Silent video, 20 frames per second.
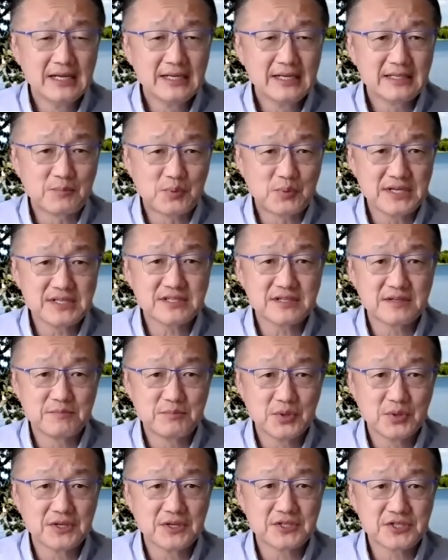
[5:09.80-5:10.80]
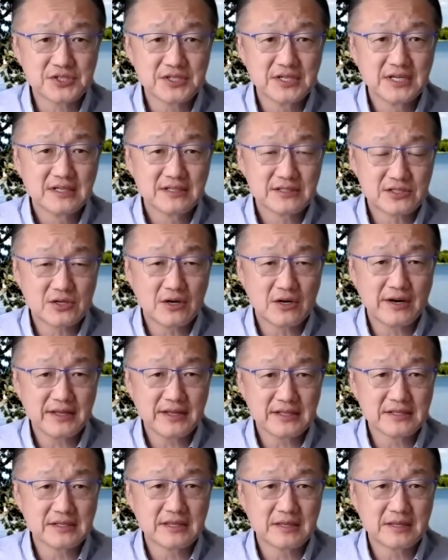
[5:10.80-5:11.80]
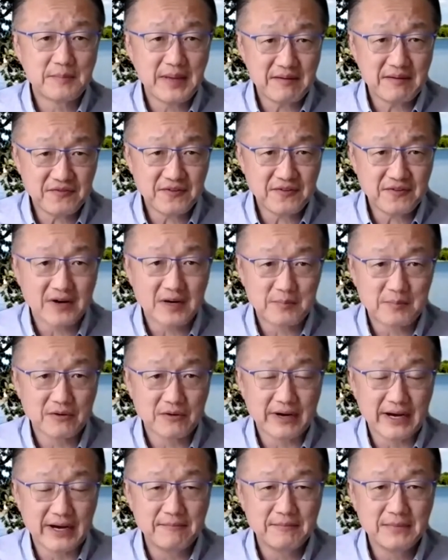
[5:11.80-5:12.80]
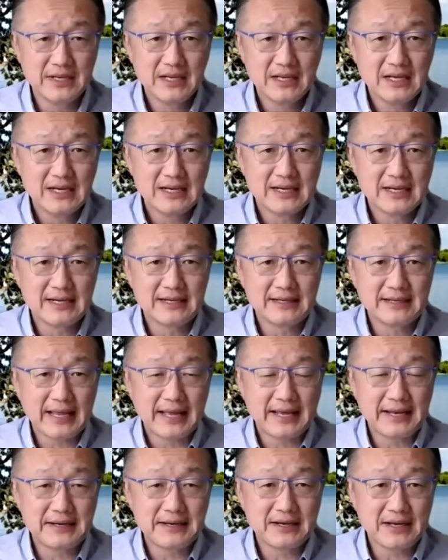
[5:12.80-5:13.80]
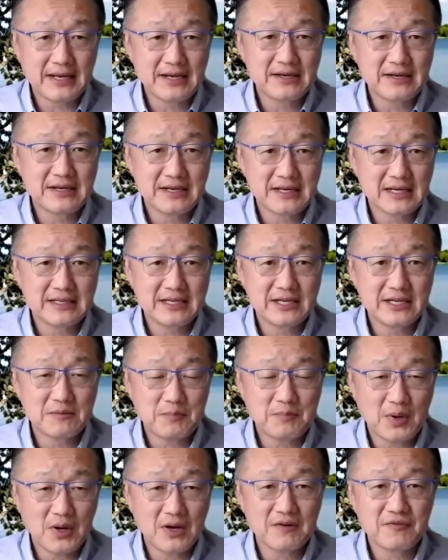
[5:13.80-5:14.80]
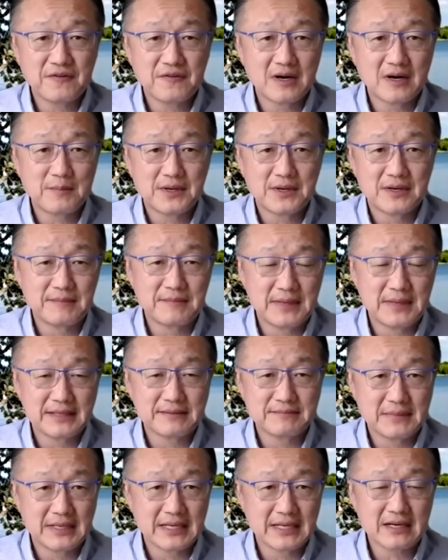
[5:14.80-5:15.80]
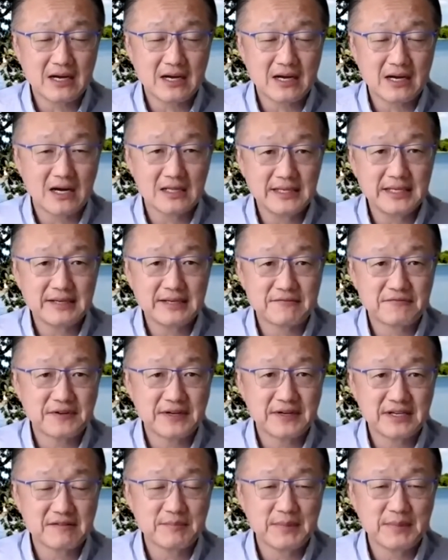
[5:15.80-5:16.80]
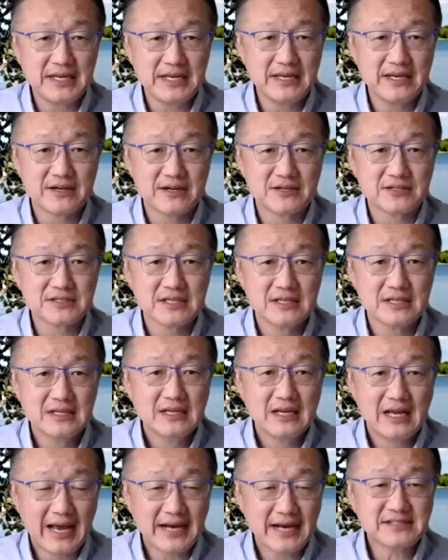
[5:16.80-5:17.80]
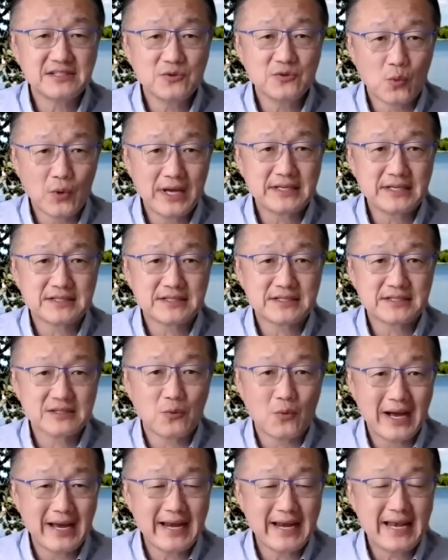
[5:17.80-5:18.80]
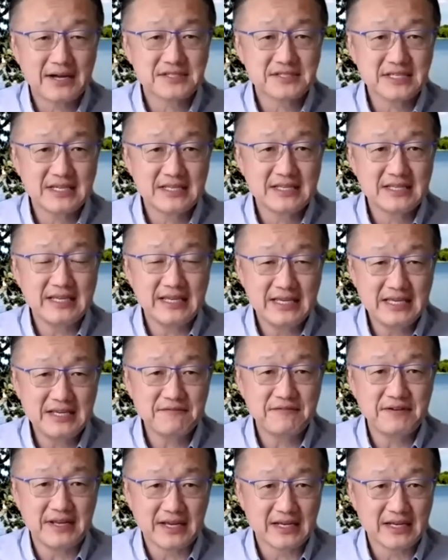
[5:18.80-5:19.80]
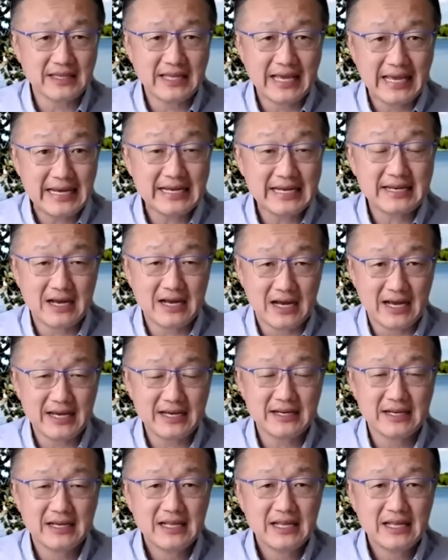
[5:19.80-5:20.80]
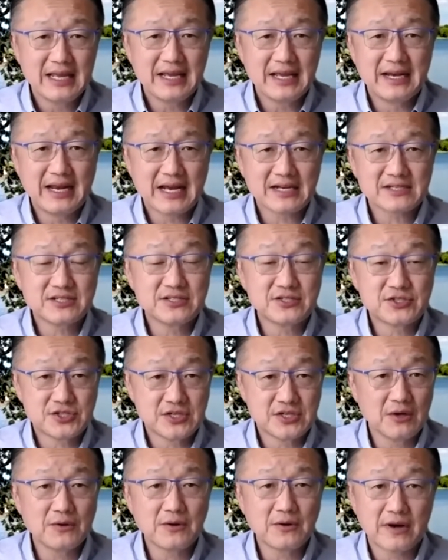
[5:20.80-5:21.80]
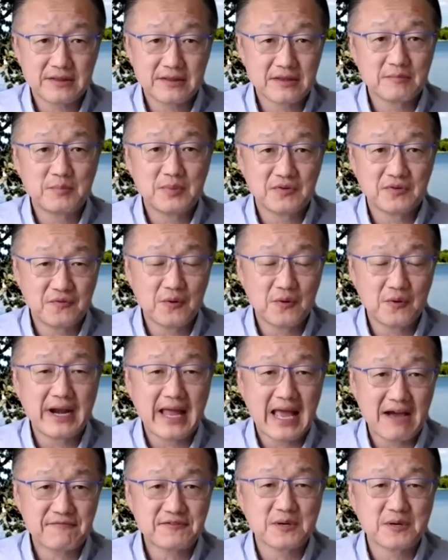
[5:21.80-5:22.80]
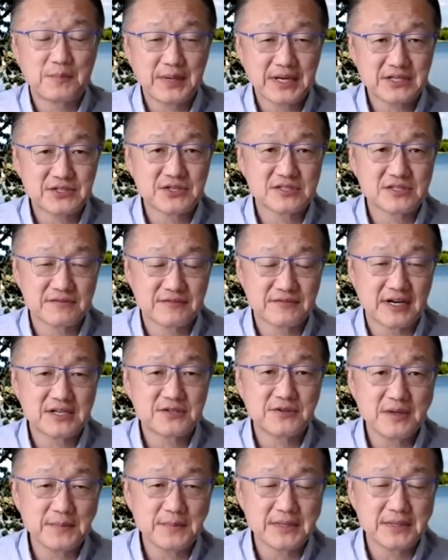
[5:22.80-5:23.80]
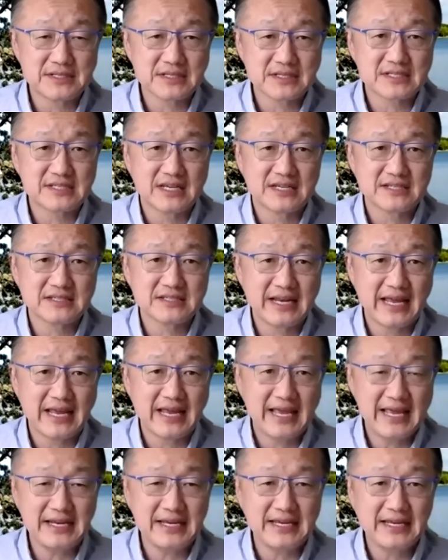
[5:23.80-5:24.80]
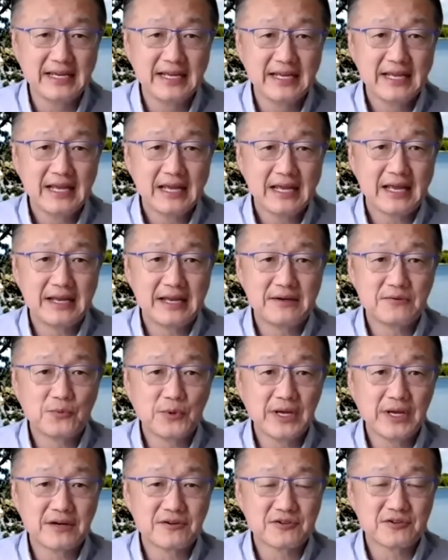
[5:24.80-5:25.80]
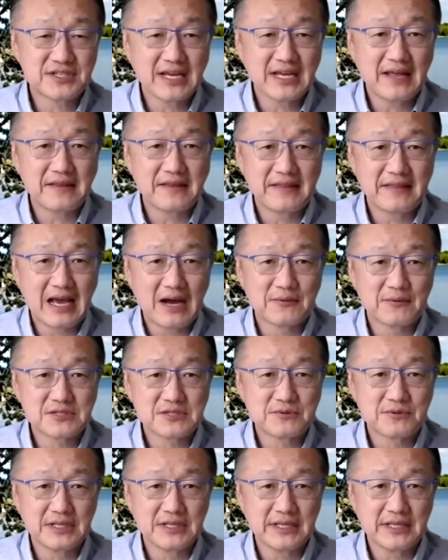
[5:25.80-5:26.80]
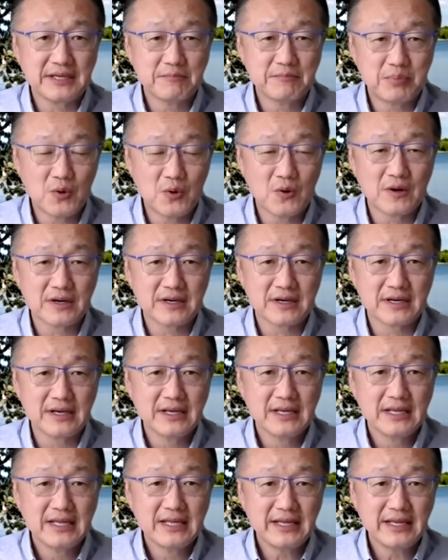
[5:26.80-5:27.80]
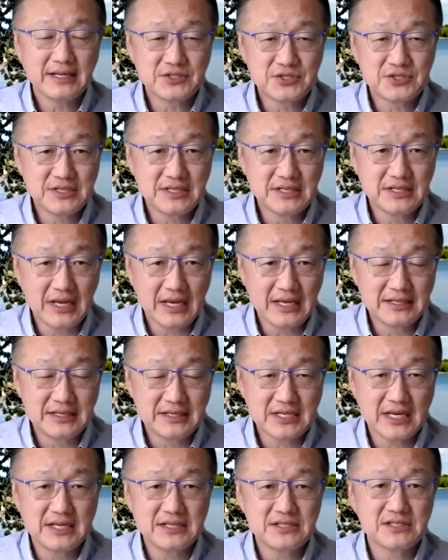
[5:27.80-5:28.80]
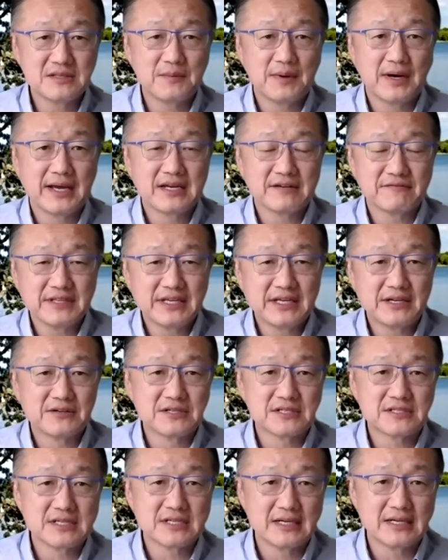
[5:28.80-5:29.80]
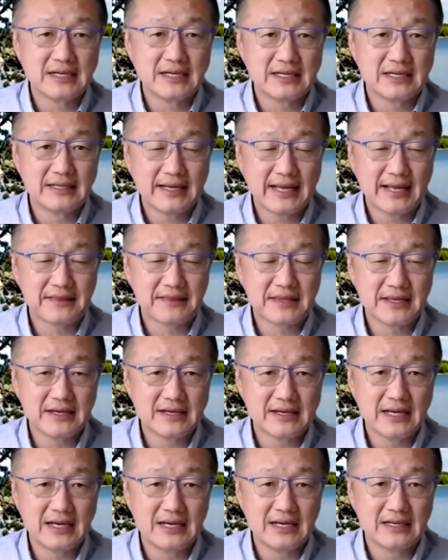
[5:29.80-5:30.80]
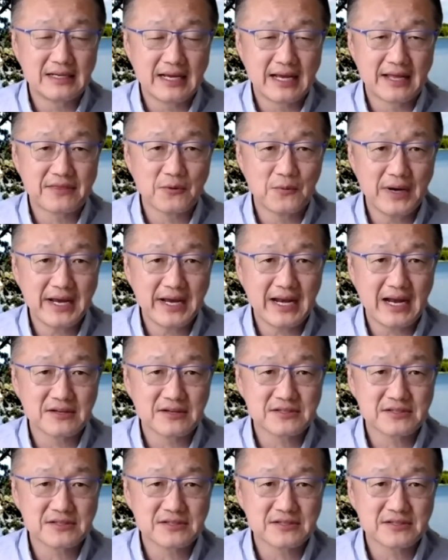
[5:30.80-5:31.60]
President Bush starting the PEPFAR program. You know, Paul Farmer, my colleague and friend of many years, actually went to the White House in the evening, late at night, and actually showed the before and after pictures of our treatment success in Haiti. And we understand that that was really important in changing the mind of leaders at the White House.